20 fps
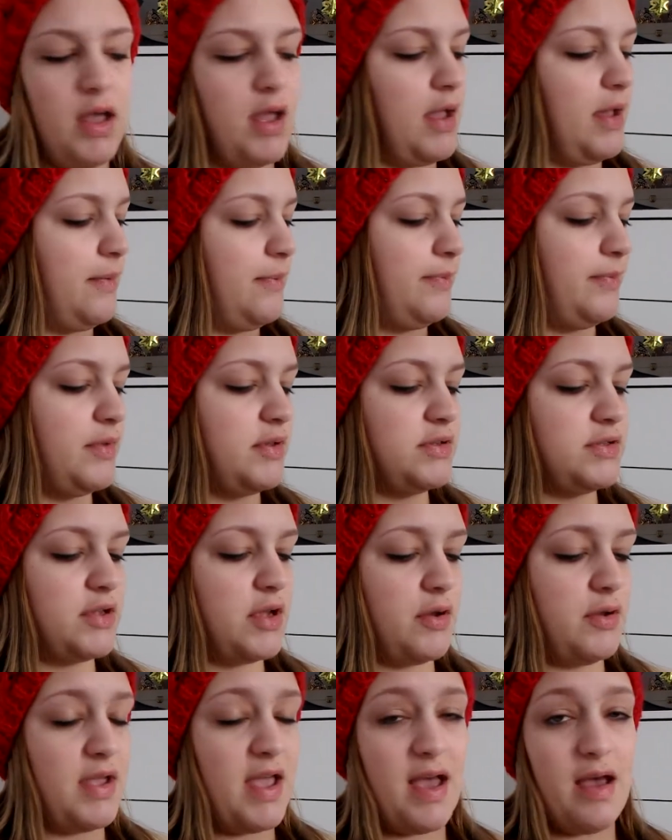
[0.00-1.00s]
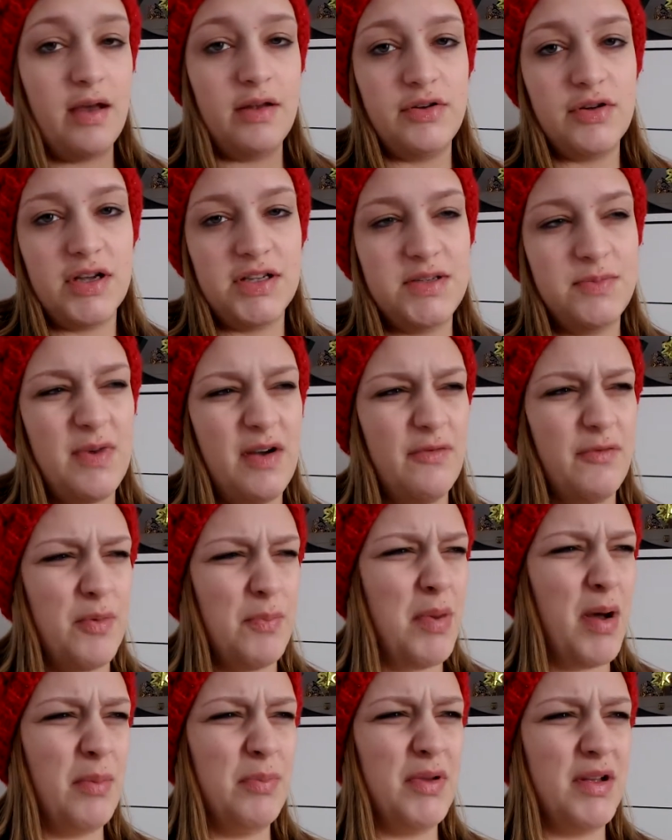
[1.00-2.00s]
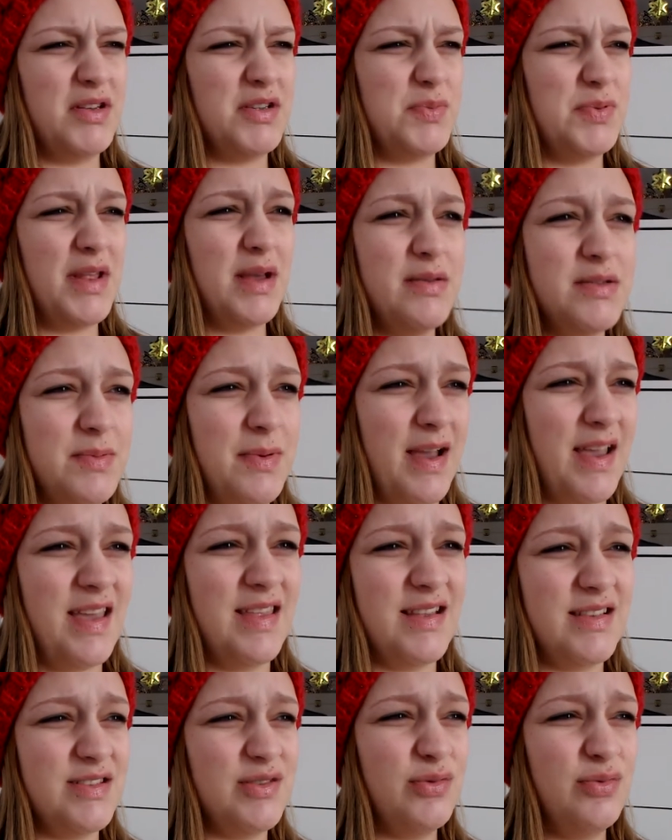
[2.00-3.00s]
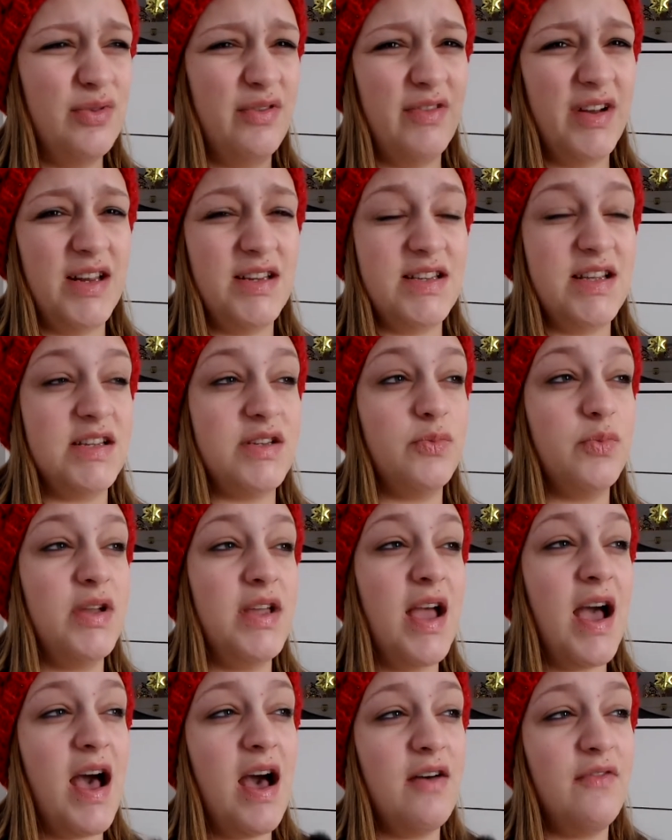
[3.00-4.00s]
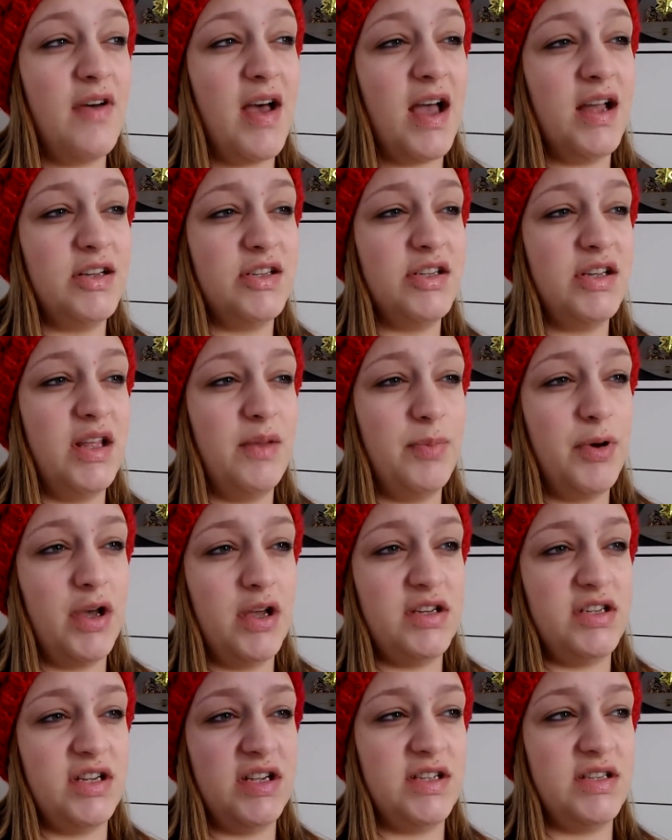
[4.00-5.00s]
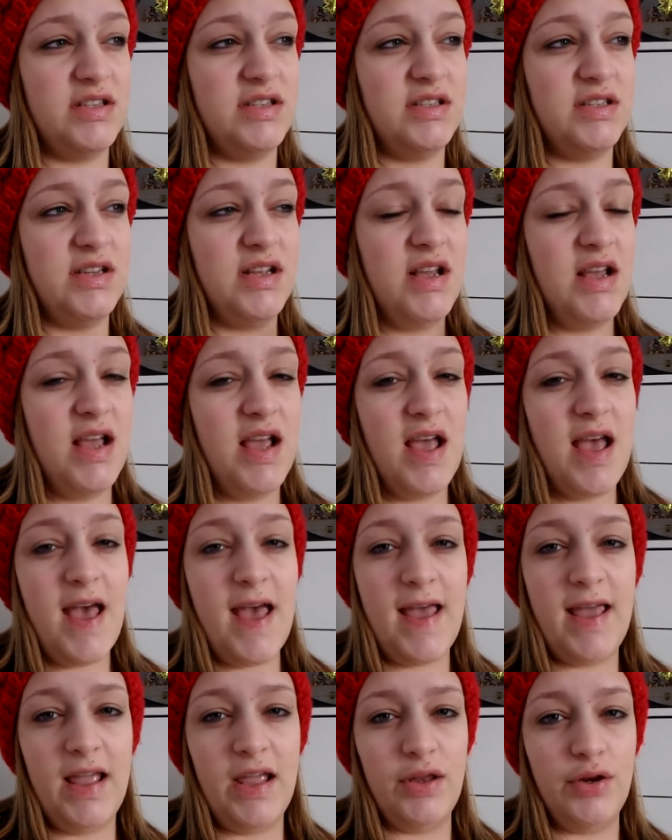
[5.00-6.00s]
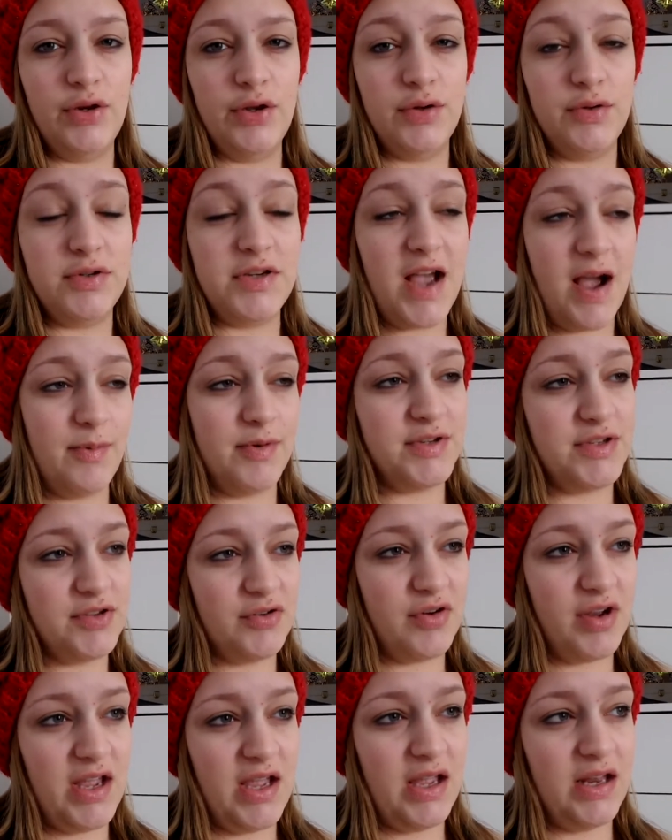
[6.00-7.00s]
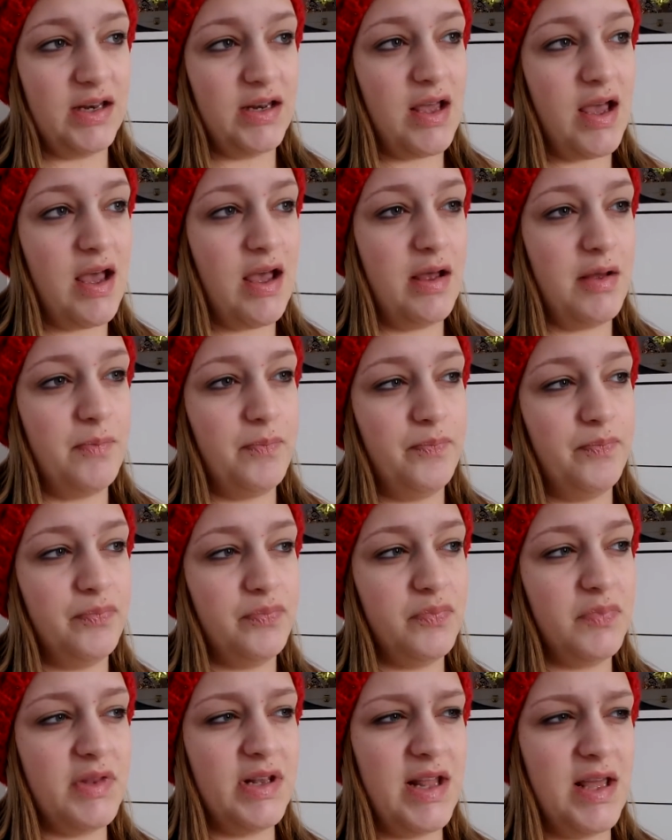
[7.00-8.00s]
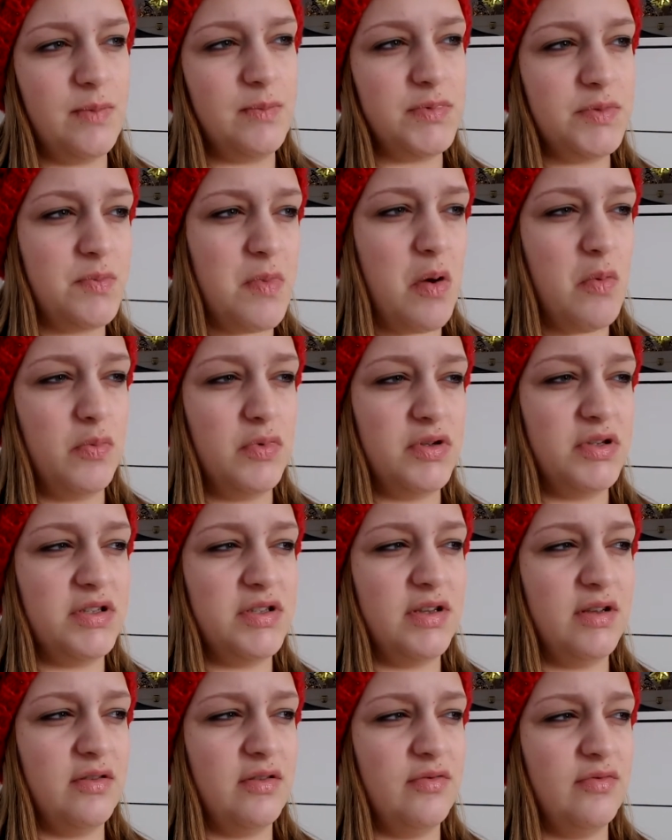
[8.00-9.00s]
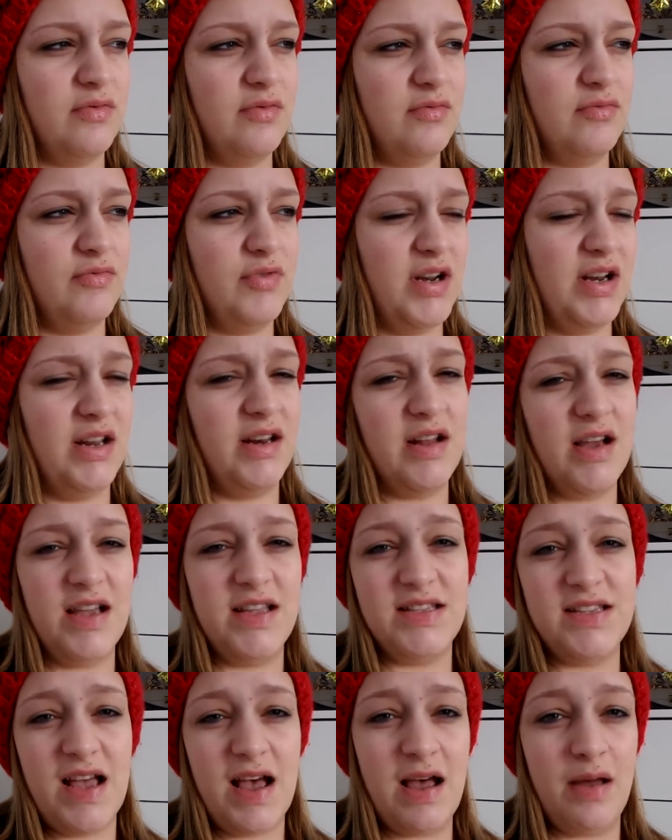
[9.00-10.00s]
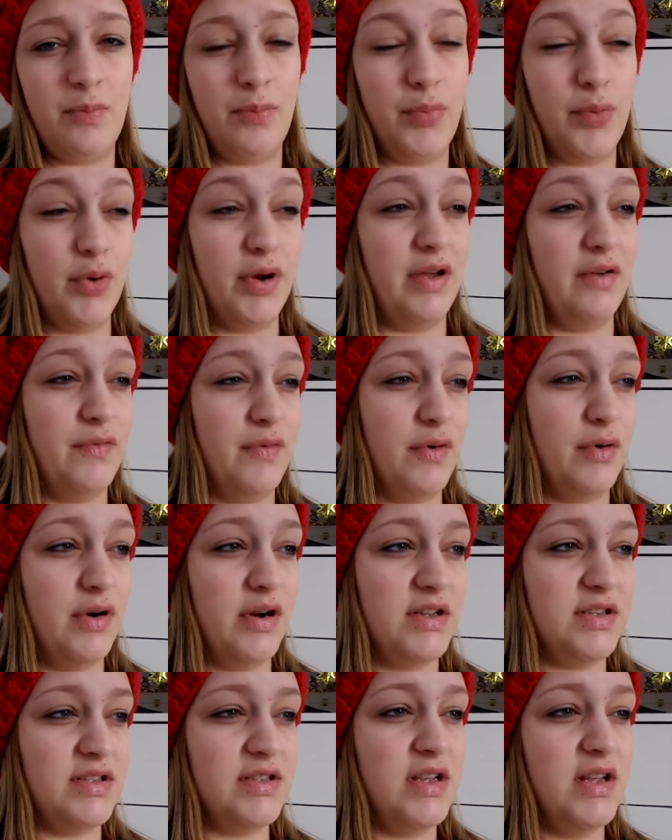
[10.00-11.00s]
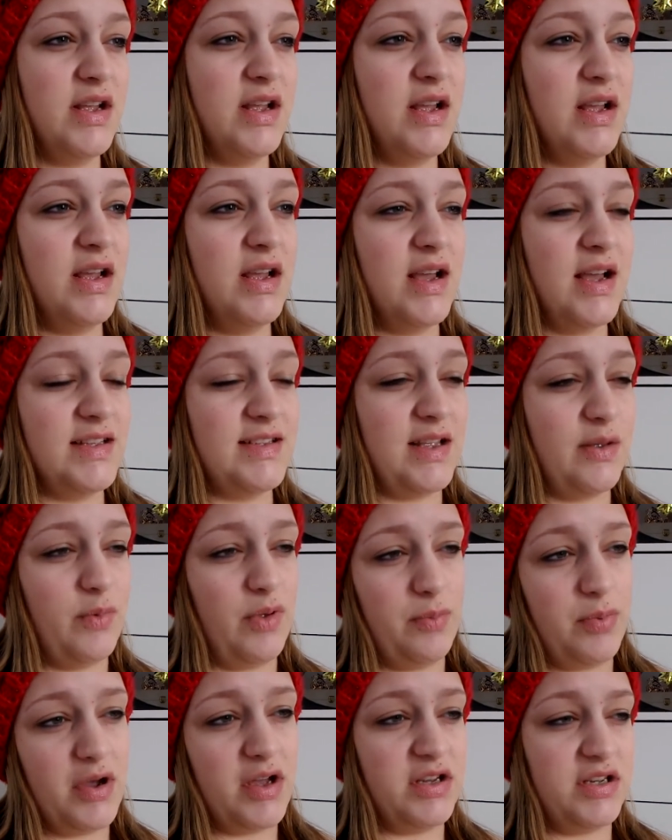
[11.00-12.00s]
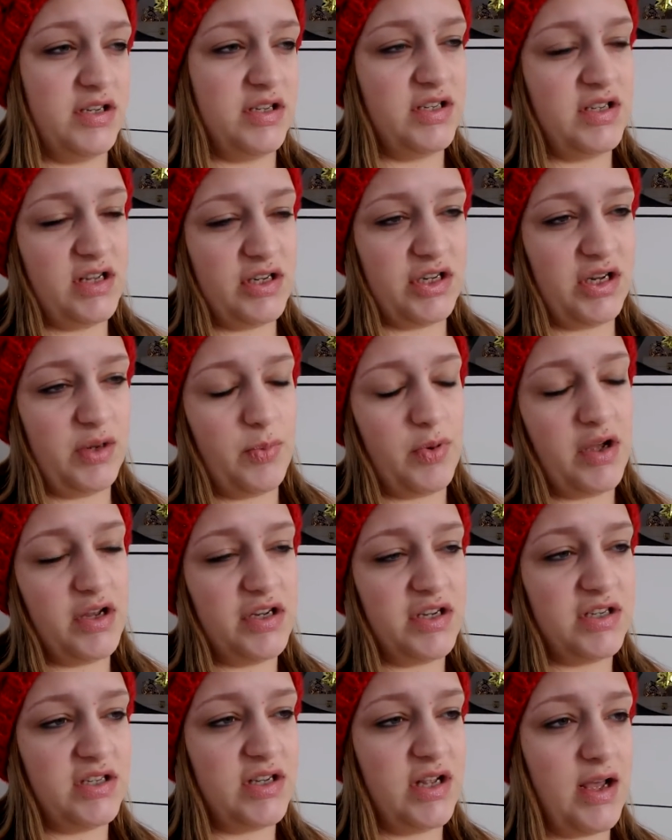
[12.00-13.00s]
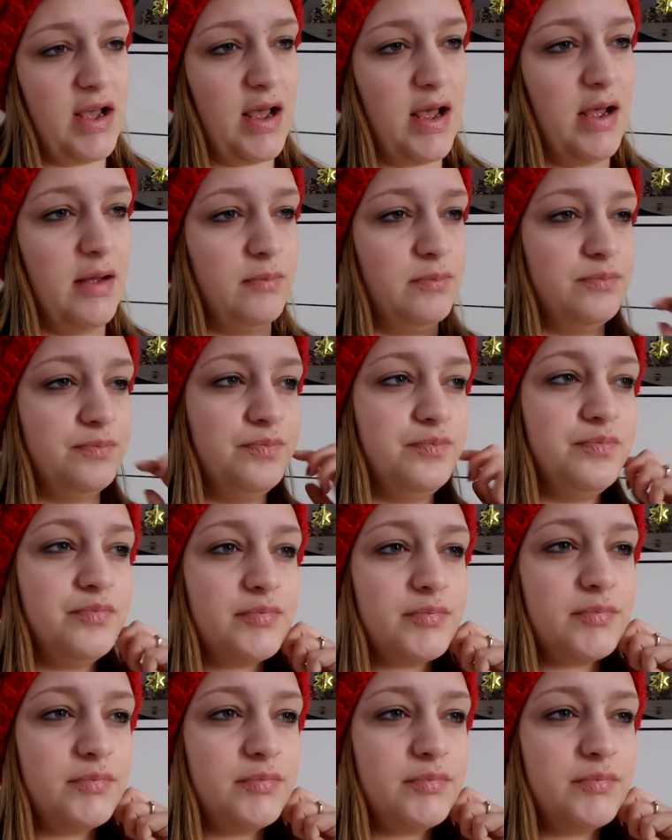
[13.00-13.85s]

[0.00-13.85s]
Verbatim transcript: Um, so yeah, I dragged him out for a pub lunch, but that was about it. That's all we really did. We have actually purchased a new shower screen. Um, Liam's mum was really nice and bought it for us. I say we purchased it, she purchased it um,